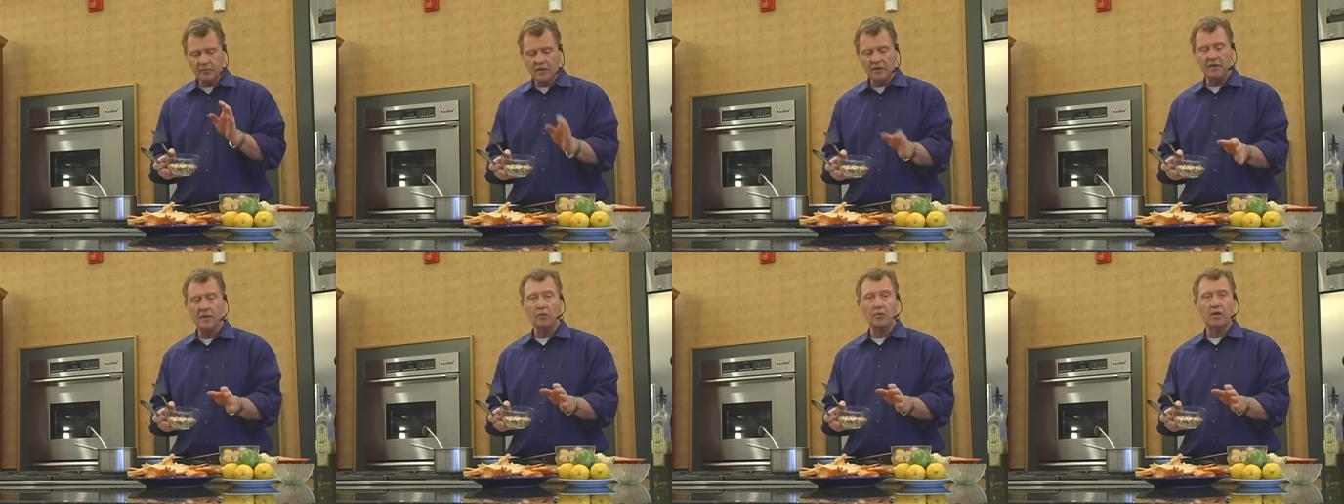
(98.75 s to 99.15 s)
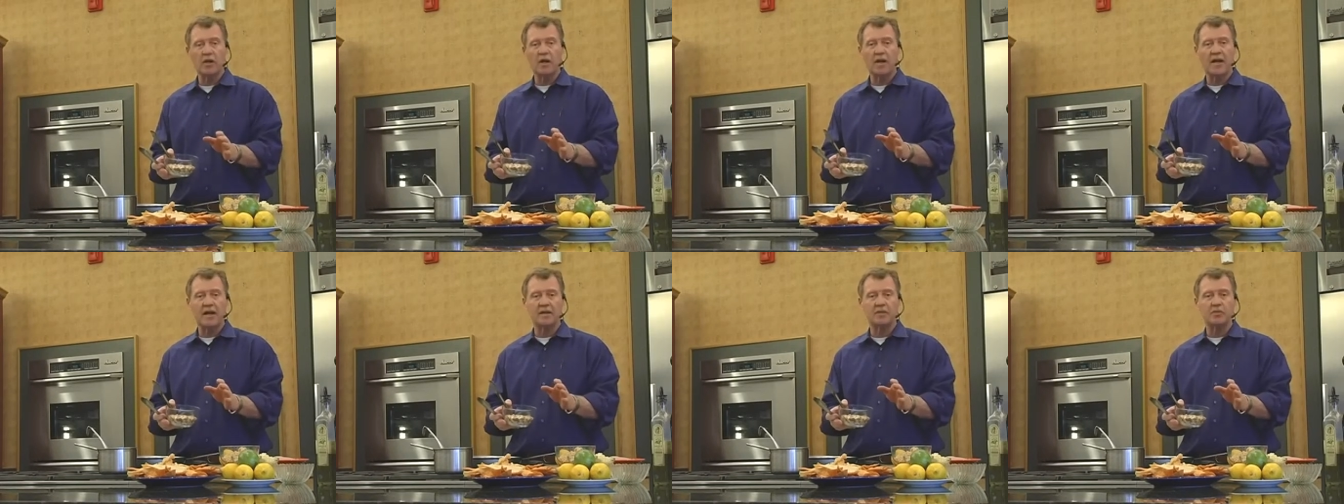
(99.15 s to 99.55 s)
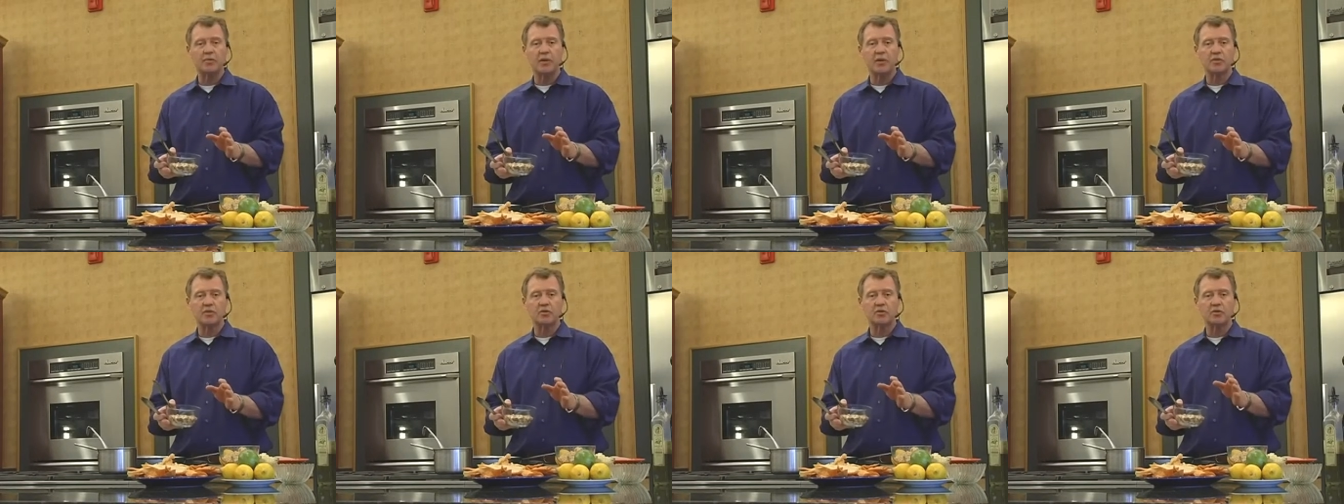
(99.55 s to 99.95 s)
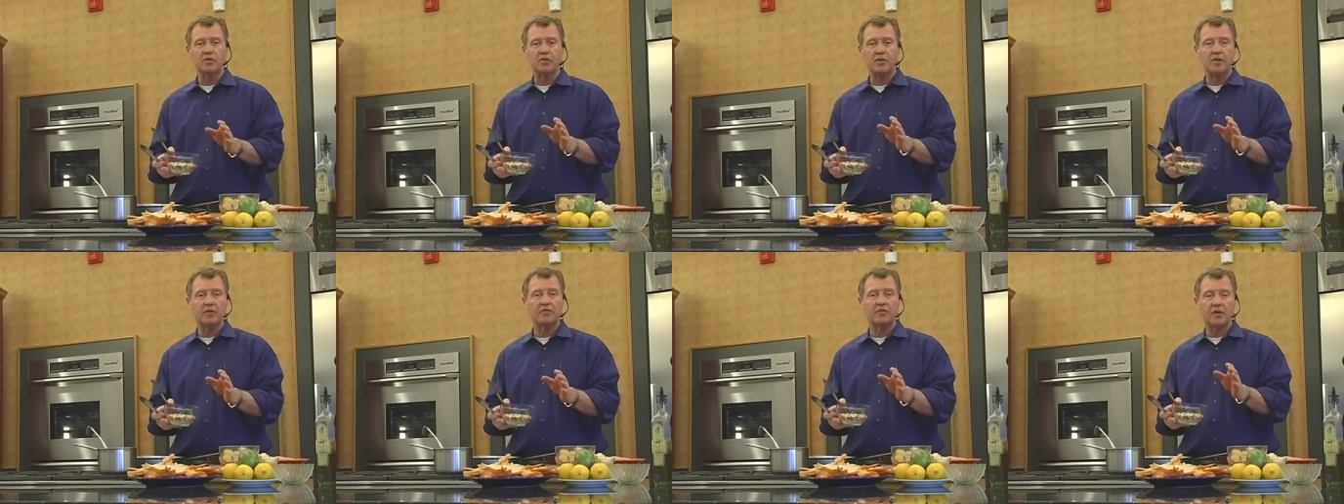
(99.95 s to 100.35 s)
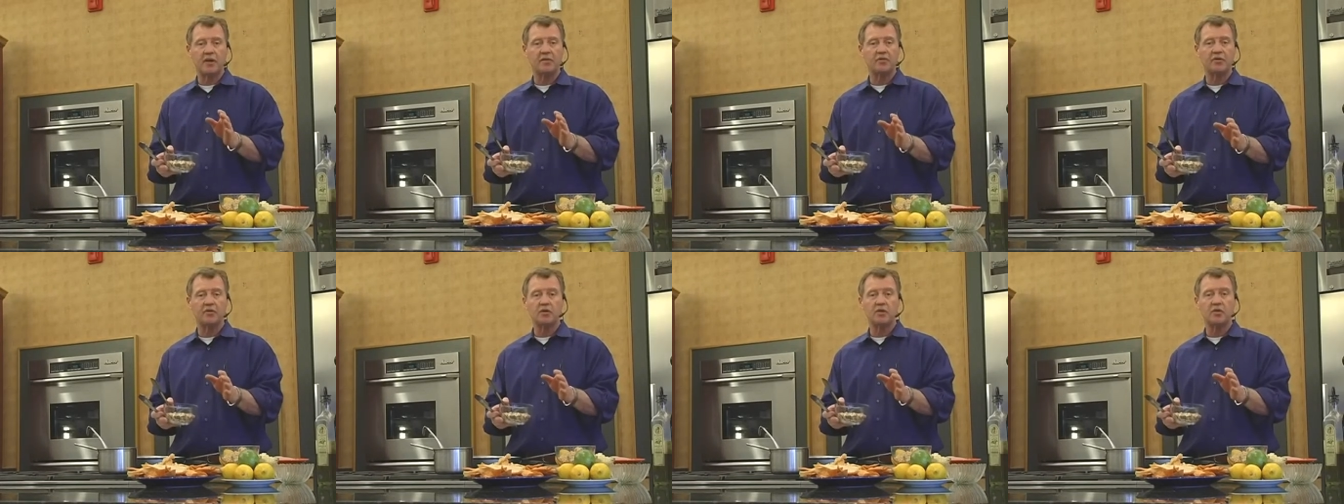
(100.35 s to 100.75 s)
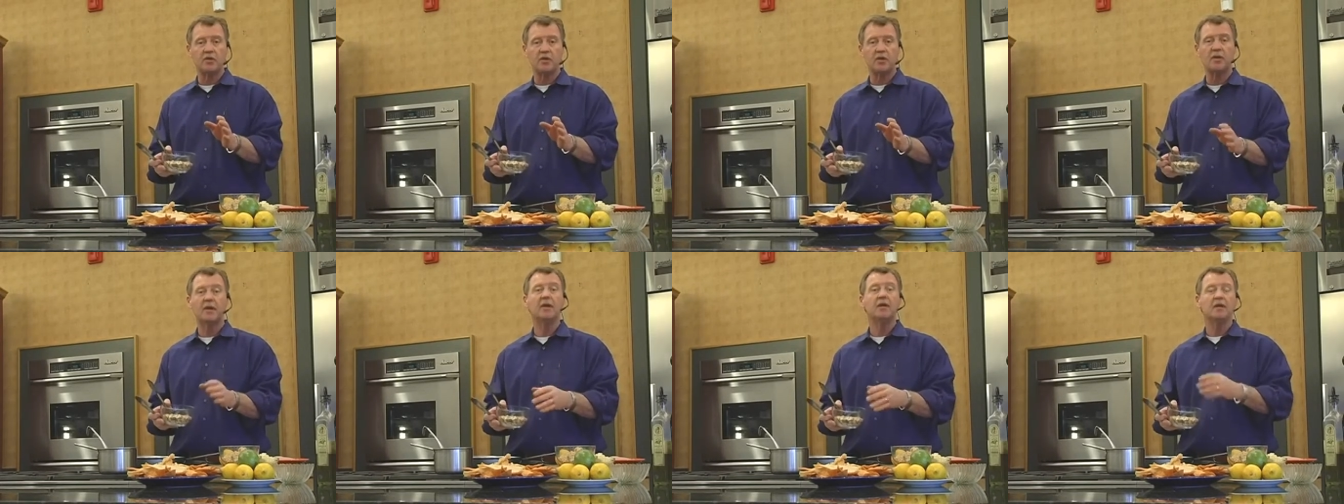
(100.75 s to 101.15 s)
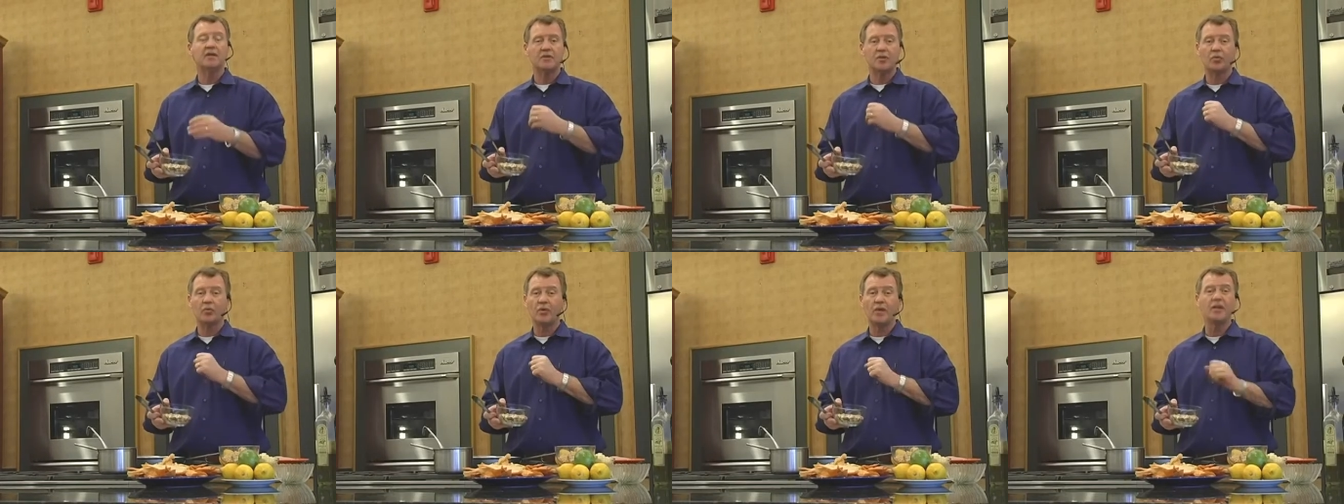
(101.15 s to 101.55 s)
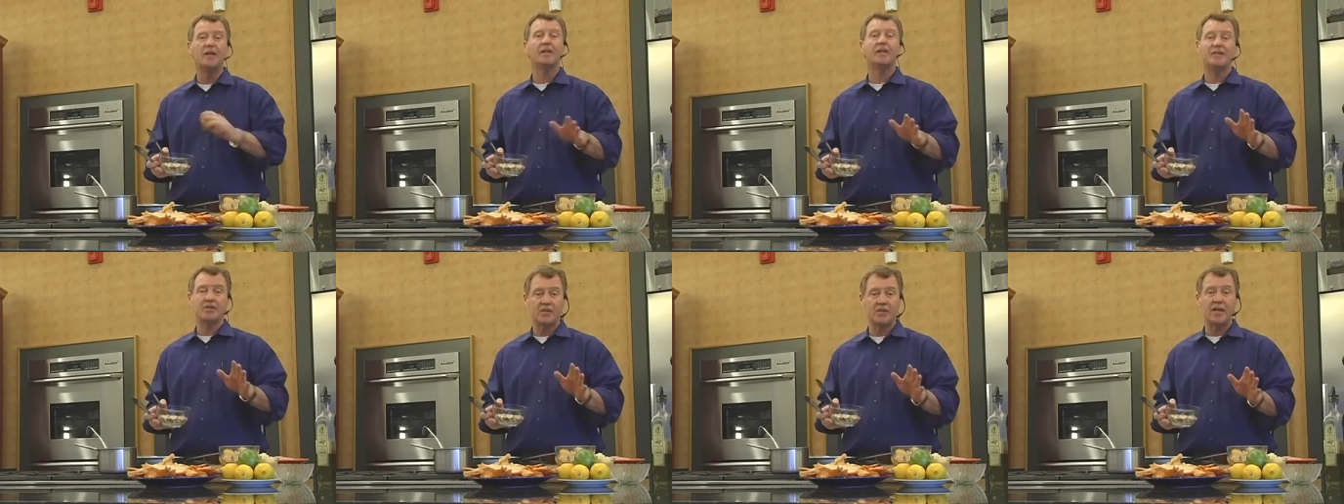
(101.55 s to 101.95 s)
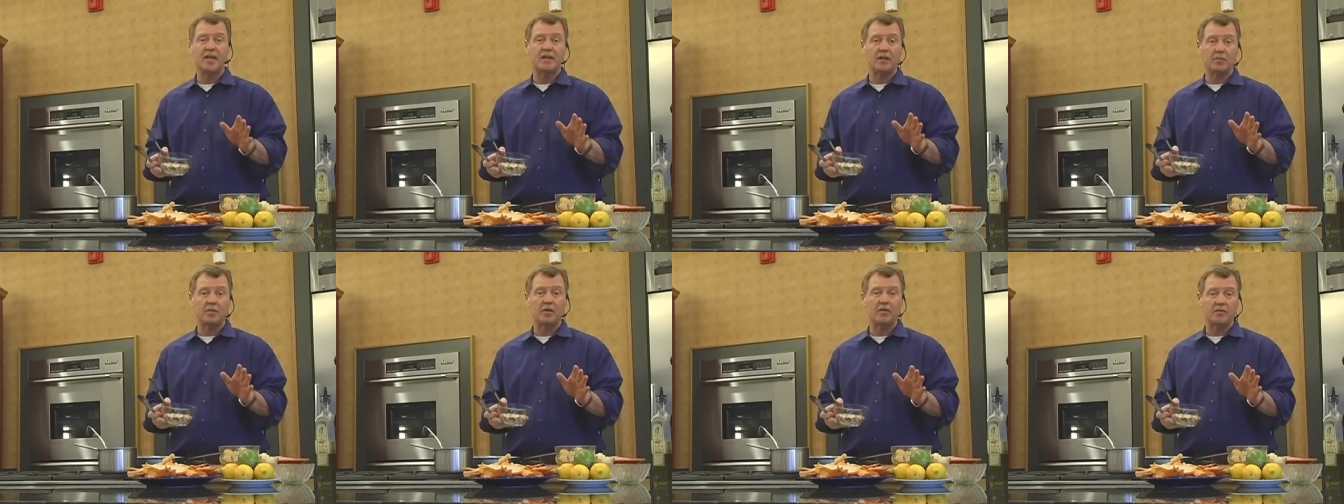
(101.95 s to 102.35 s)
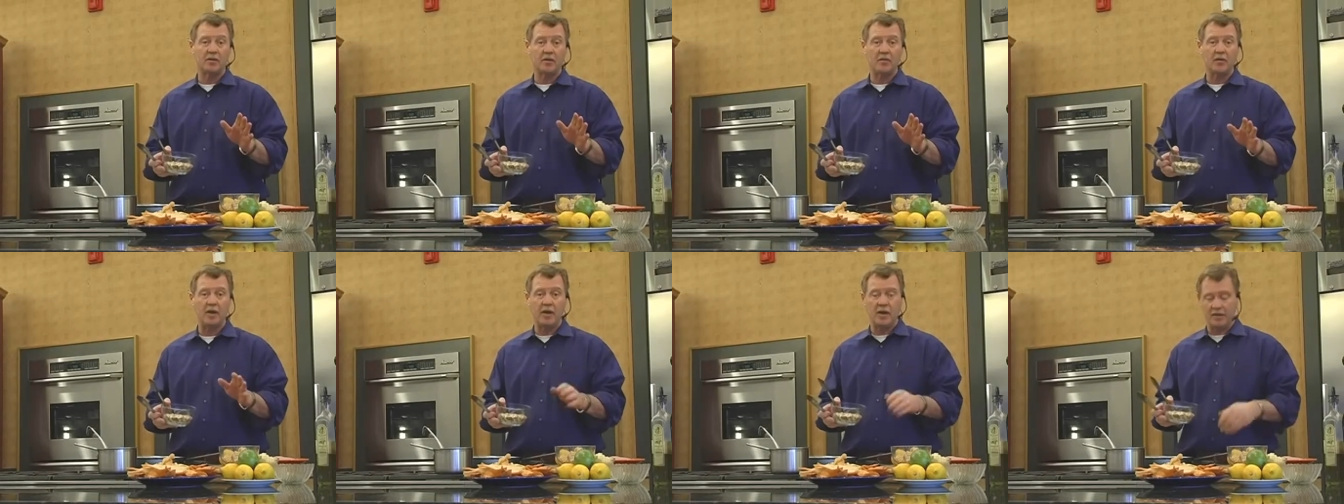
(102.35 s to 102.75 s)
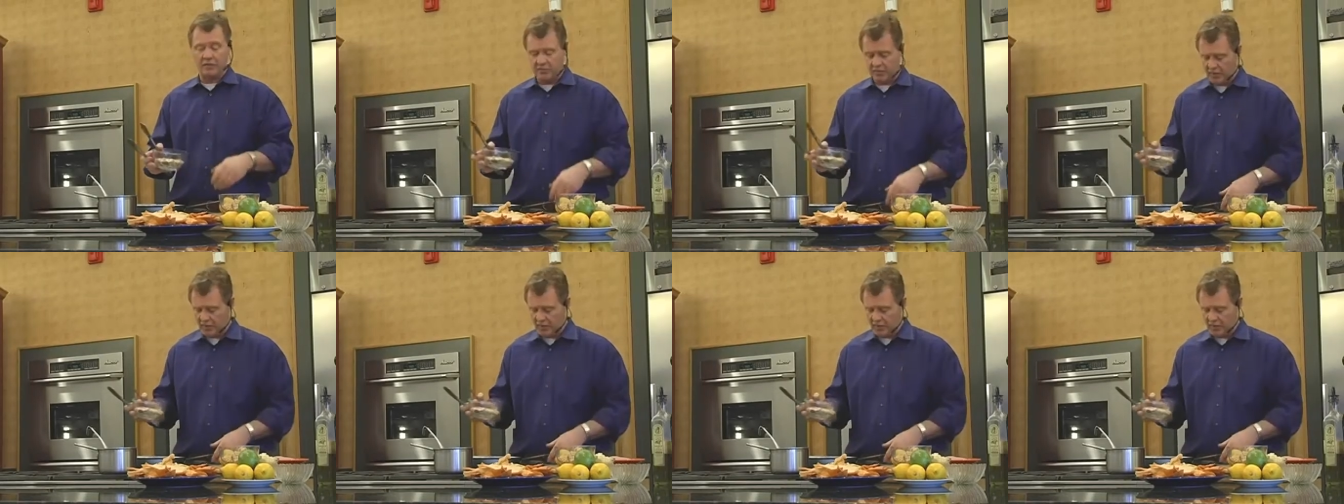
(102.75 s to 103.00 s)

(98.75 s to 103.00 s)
And then we're going to add a special treat flavor to it to really stand above the crowd.